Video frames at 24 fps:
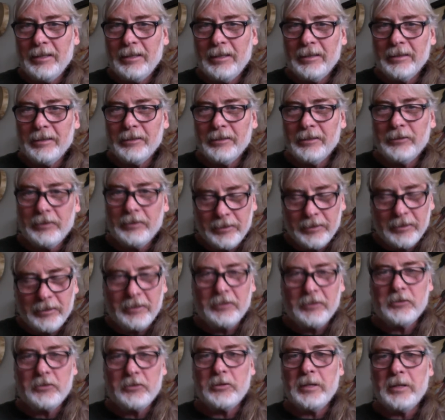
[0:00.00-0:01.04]
listen to
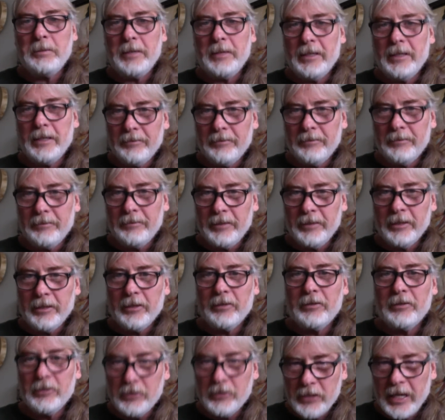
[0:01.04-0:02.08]
the dreaming of the earth and